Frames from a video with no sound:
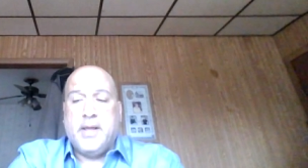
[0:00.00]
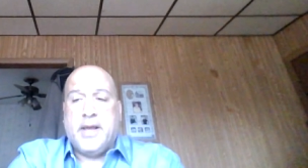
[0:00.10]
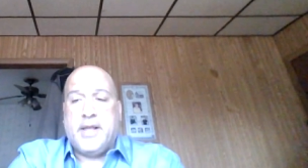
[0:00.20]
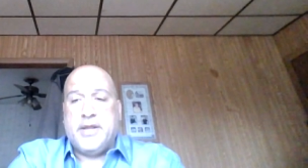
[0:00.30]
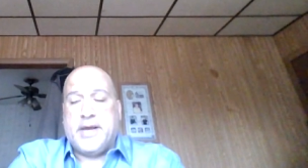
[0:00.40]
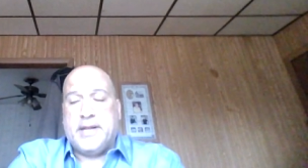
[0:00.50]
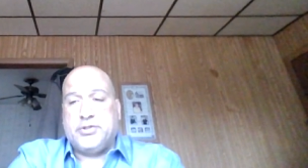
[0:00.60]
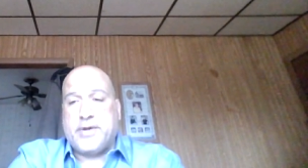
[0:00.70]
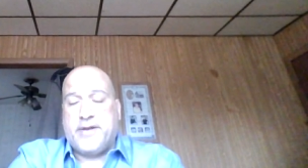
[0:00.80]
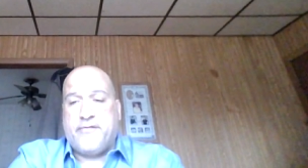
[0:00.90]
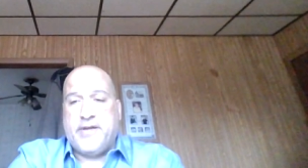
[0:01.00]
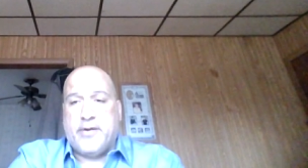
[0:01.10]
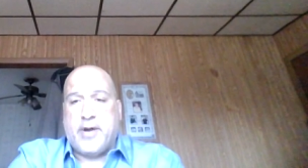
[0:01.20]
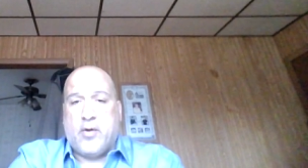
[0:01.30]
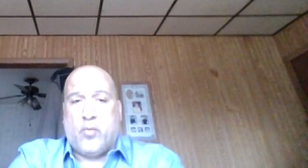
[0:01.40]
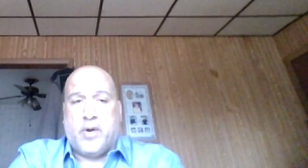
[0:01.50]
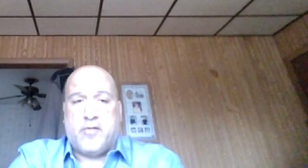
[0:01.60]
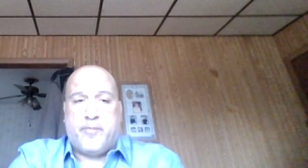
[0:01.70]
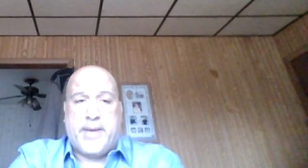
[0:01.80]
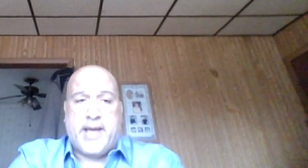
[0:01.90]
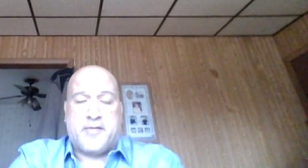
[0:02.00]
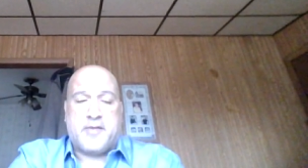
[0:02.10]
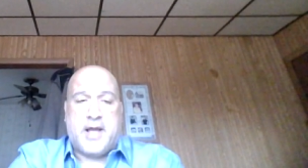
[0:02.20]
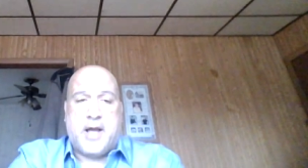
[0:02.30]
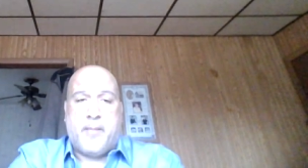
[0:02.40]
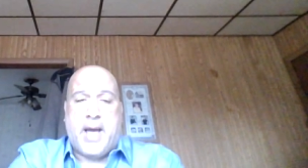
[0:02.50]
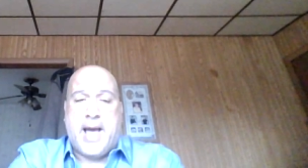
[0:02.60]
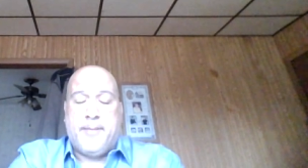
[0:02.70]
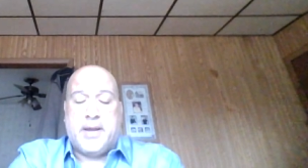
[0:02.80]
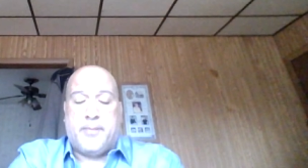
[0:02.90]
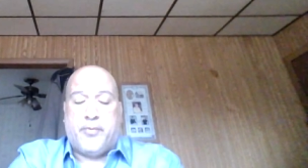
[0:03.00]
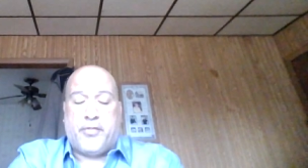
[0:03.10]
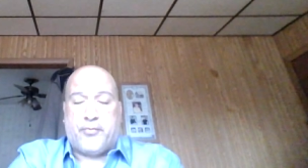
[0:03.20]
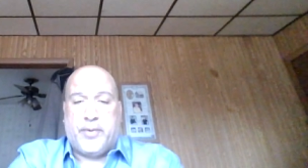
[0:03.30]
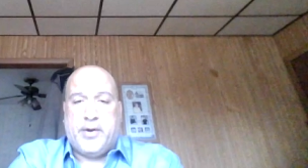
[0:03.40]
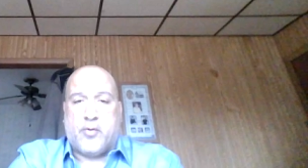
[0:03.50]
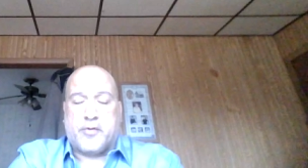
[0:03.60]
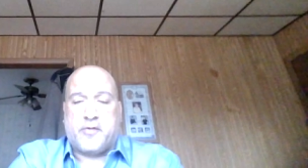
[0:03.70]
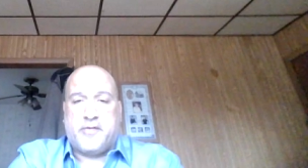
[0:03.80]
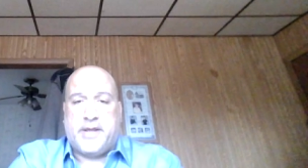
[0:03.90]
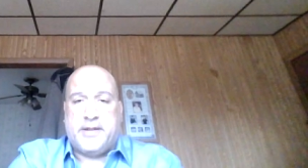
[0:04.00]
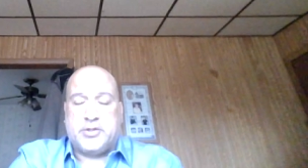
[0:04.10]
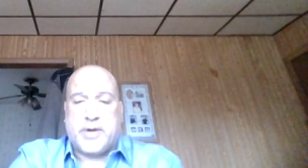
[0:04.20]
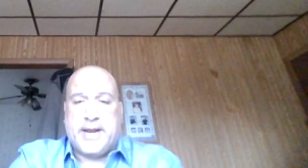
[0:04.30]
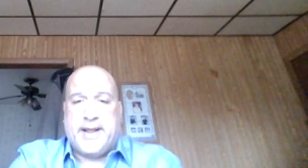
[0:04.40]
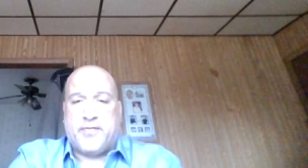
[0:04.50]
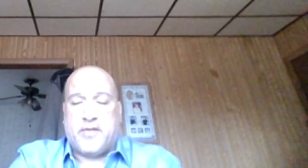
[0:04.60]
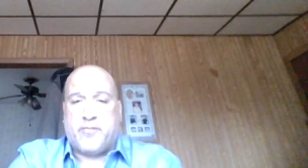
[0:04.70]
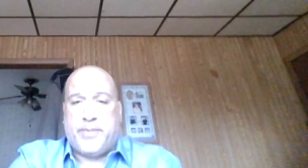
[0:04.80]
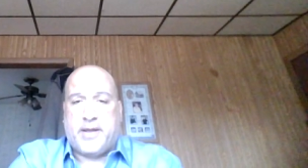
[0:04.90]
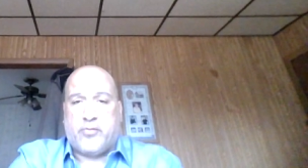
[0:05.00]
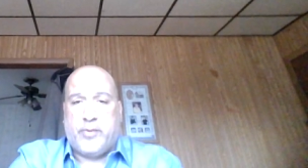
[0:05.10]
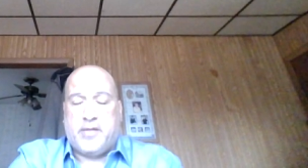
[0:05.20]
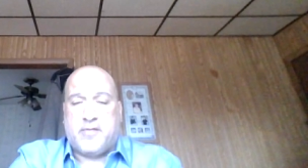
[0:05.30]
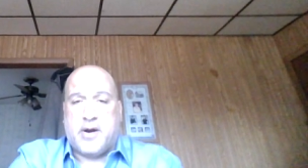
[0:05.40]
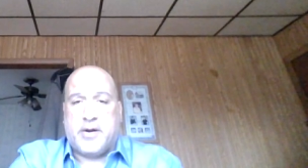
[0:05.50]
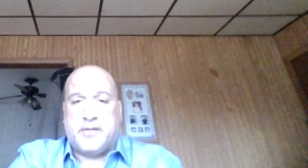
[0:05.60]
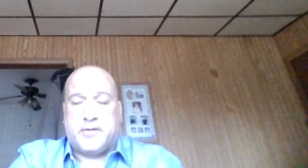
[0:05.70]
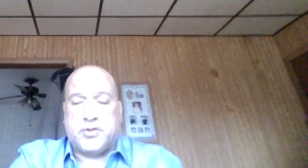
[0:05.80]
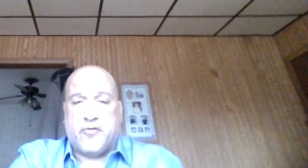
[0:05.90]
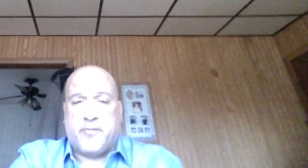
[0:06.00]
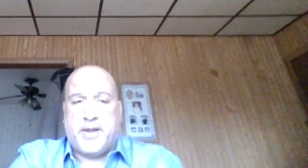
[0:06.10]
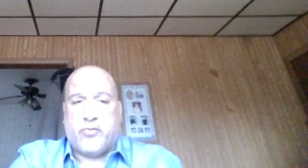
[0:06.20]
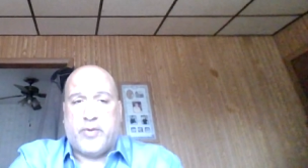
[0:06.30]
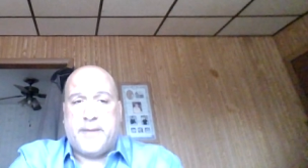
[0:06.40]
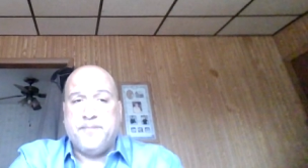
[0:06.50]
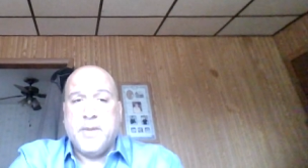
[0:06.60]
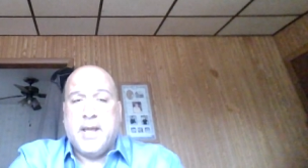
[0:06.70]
and you got to try to figure out what's best. I'm going to put 3 horses in to try to get this pick 3 started, the turf pick 3.